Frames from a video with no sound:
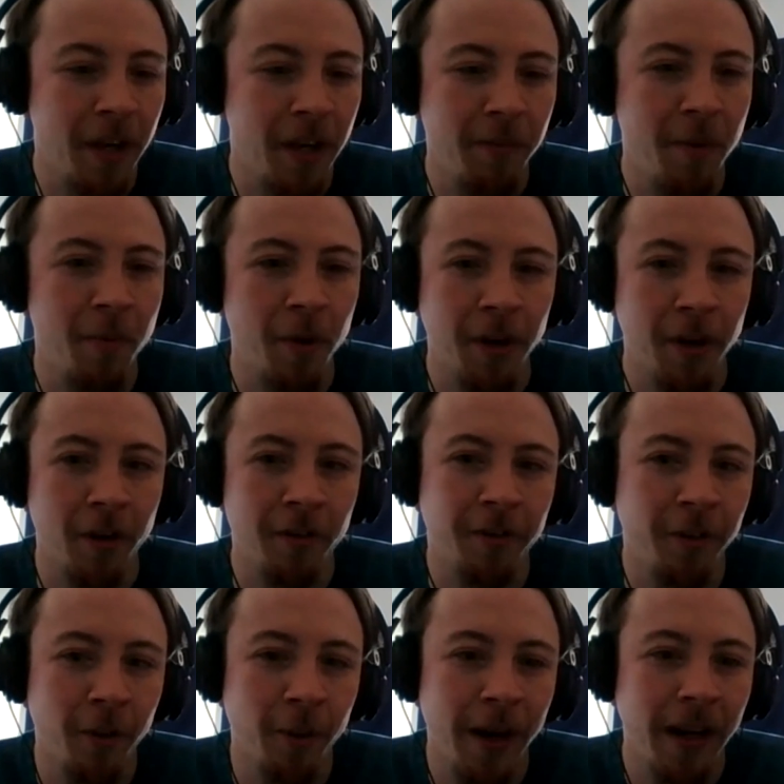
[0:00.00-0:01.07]
that he'd been working on
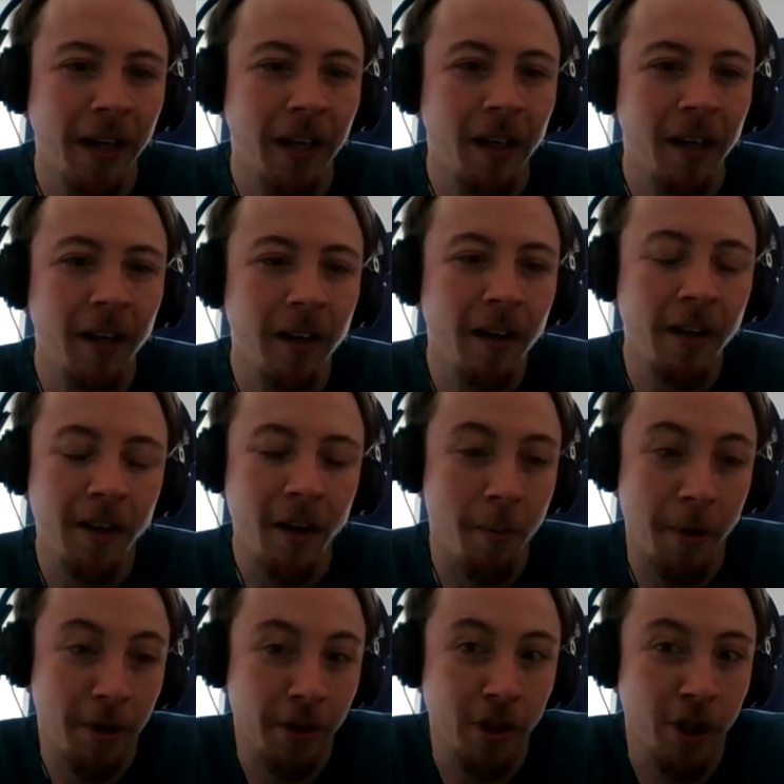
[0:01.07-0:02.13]
for a while
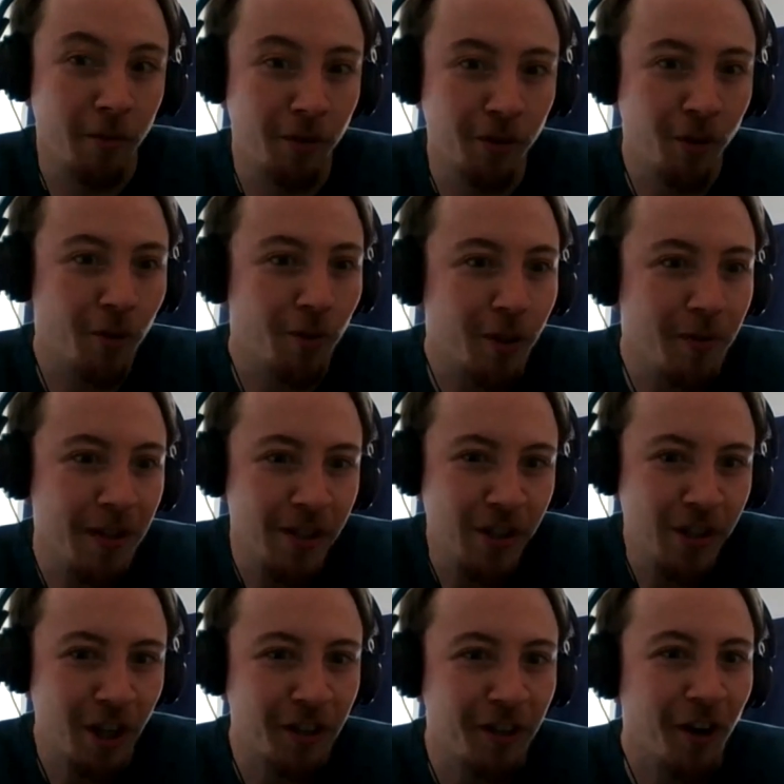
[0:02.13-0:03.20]
about a German soldier being
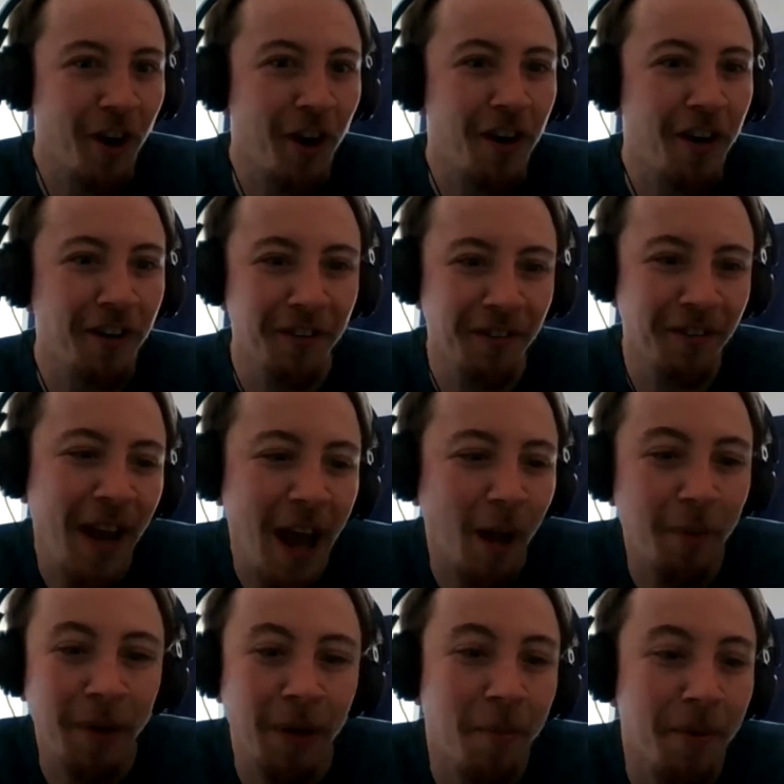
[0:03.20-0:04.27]
shot down and
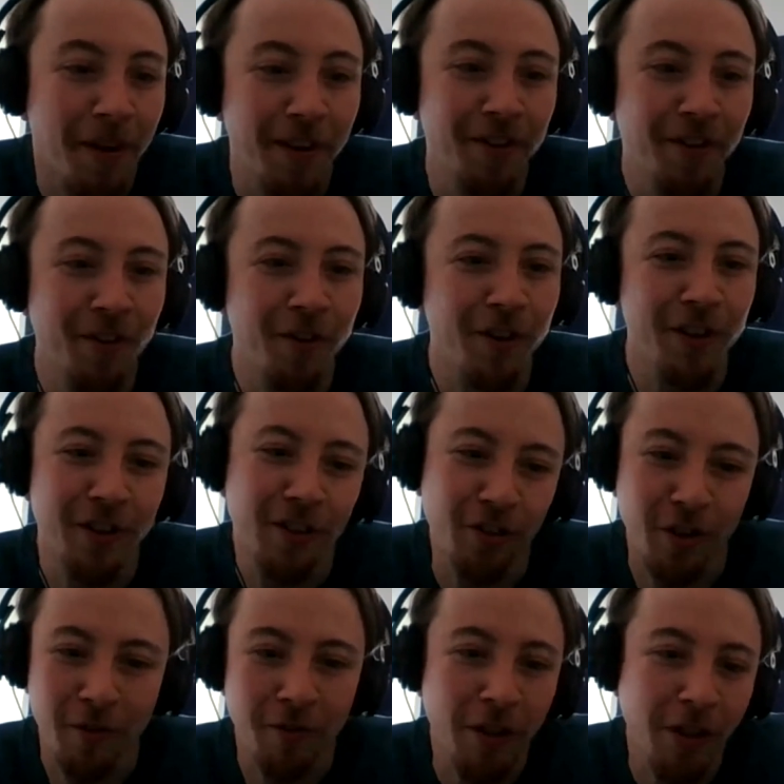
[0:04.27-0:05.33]
helping a British soldier. It's
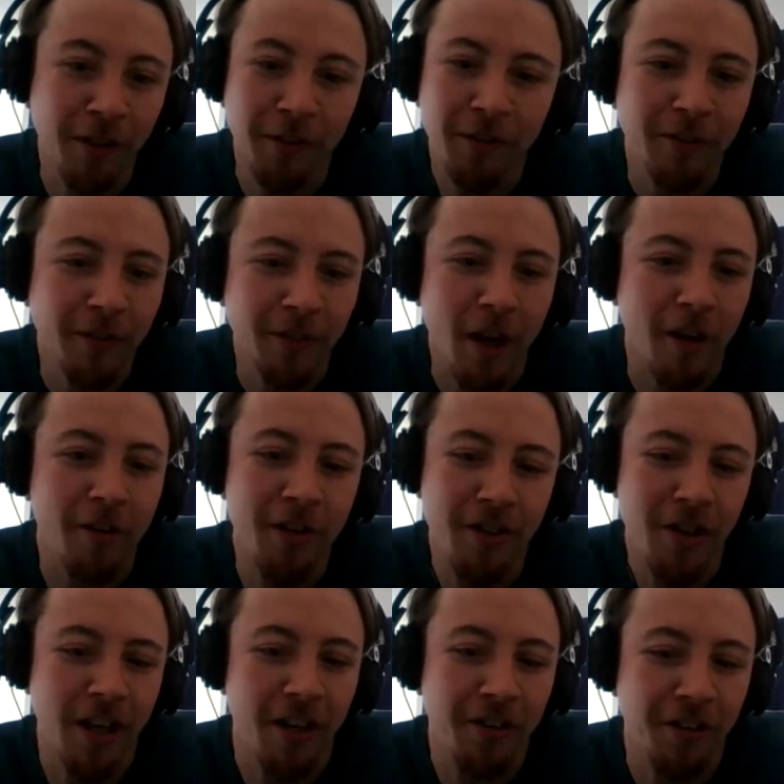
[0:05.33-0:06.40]
just a real
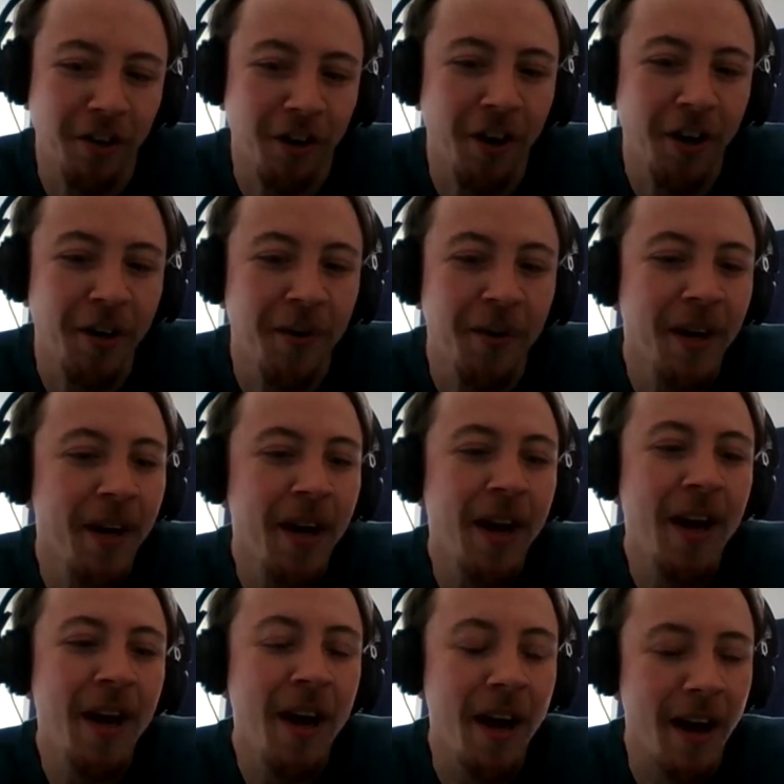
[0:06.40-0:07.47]
crazy kind of scenario.
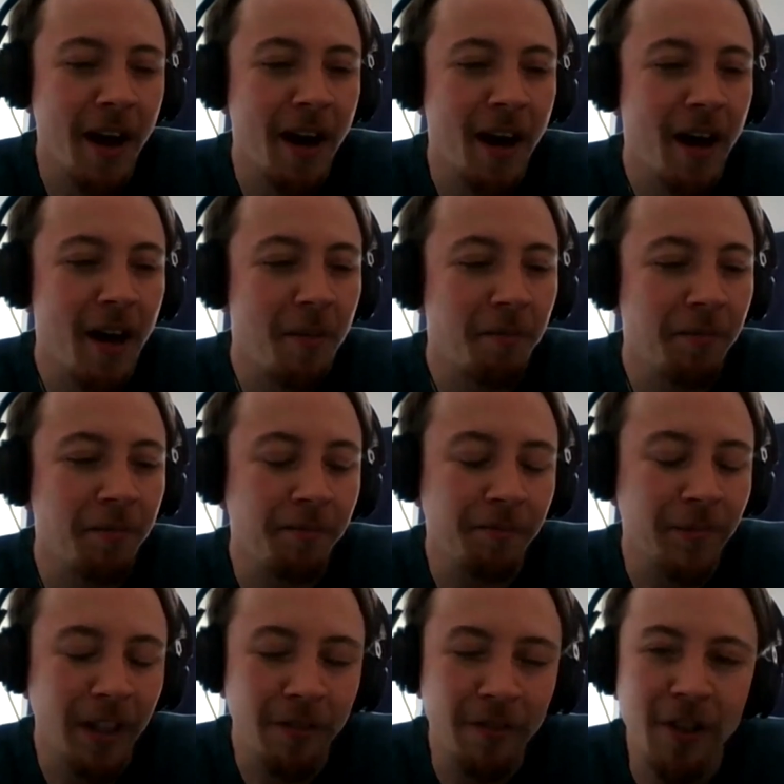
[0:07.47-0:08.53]

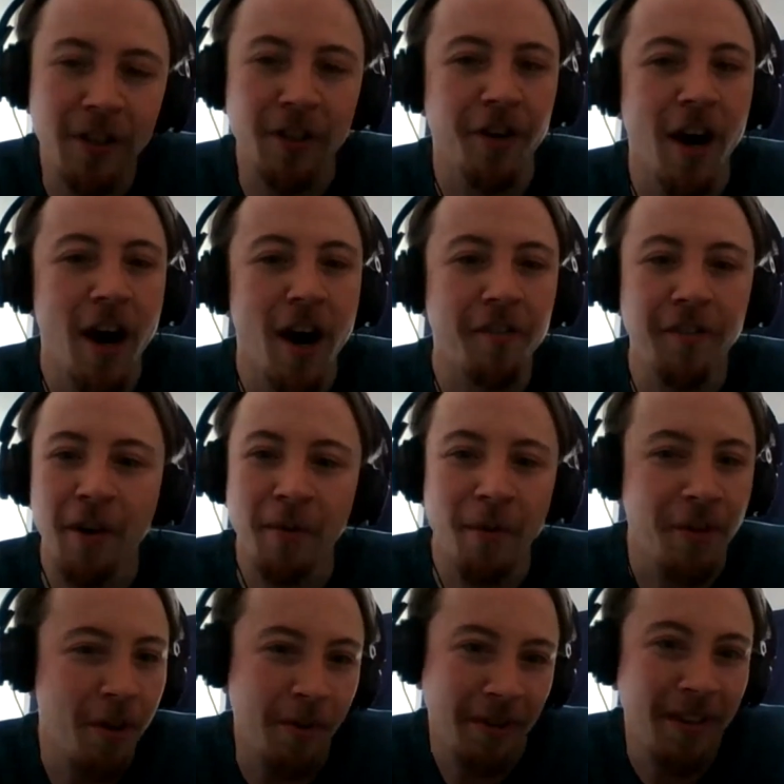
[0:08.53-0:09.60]
He had written a draft. It
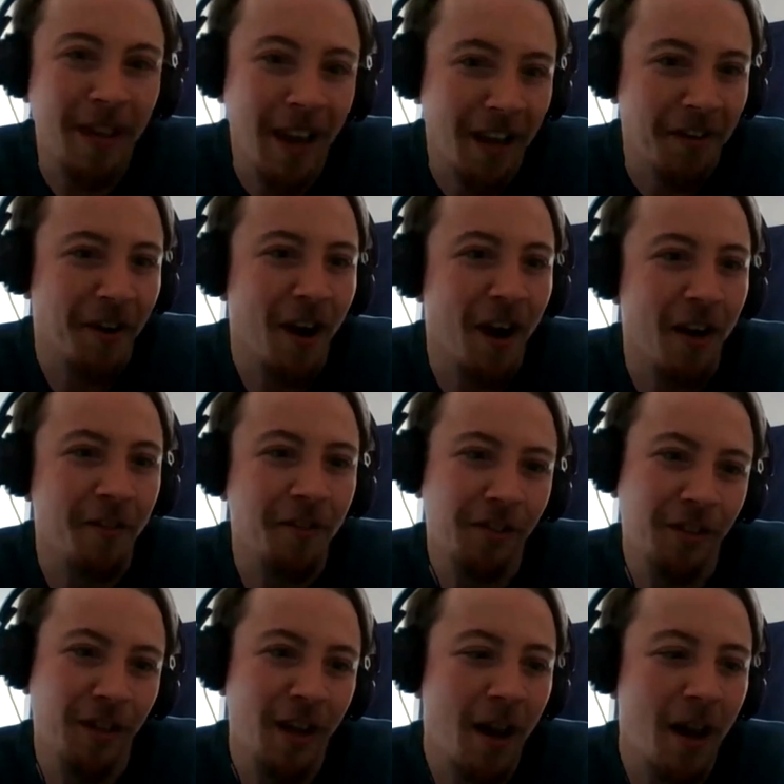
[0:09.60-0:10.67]
went through about 10
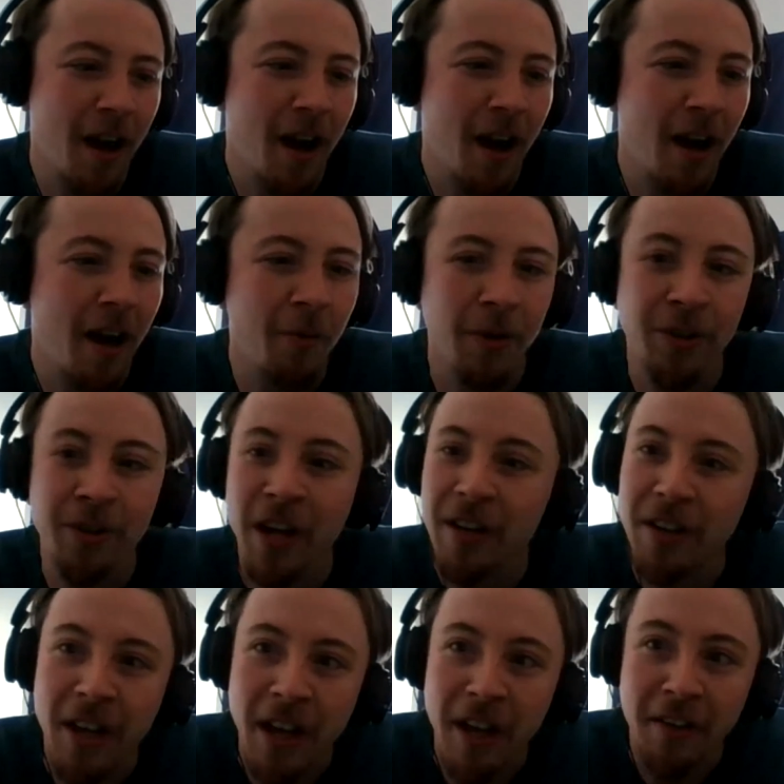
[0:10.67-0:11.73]
drafts. We tried
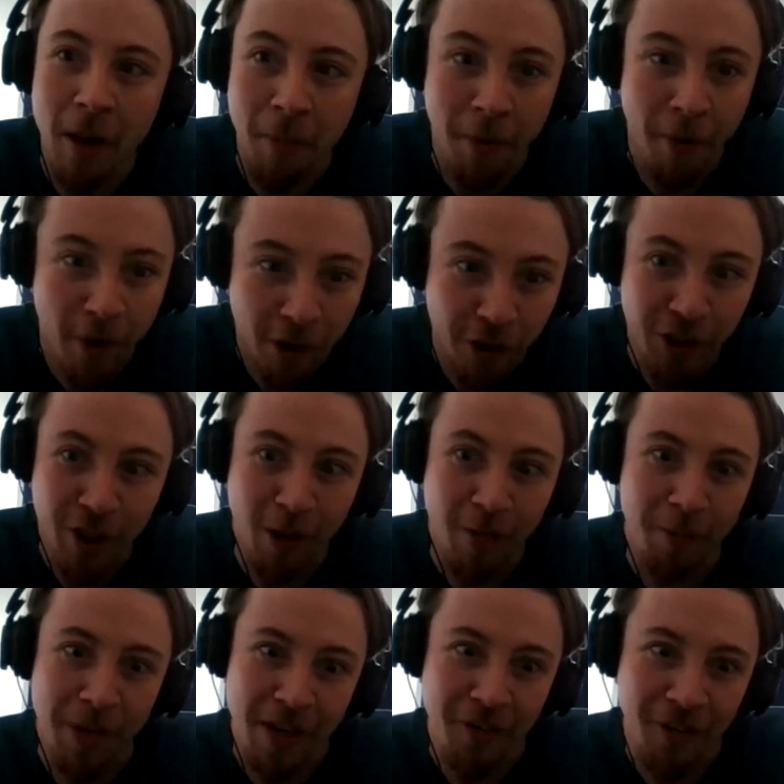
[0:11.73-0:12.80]
to take it to a production
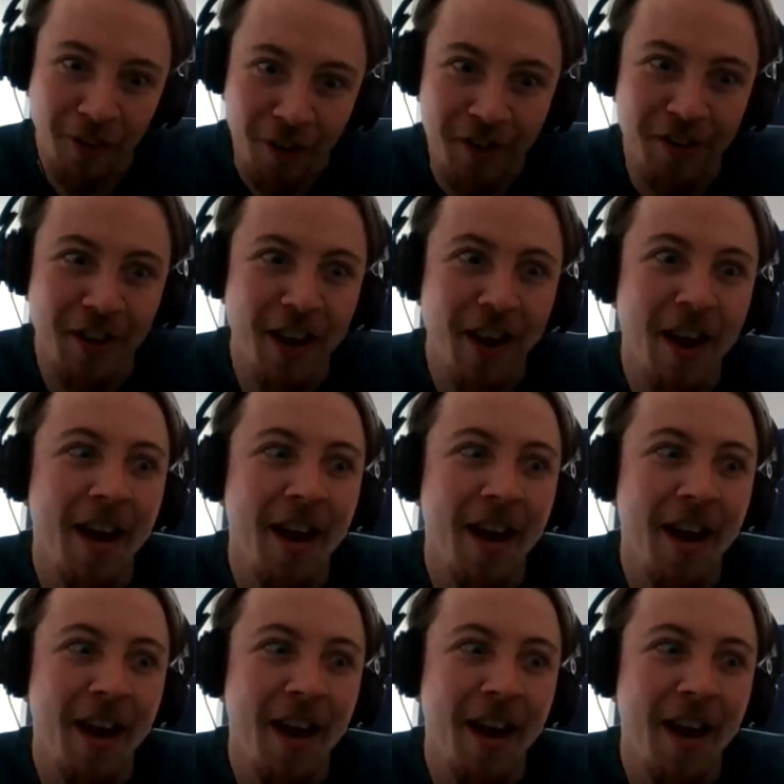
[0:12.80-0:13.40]
company first.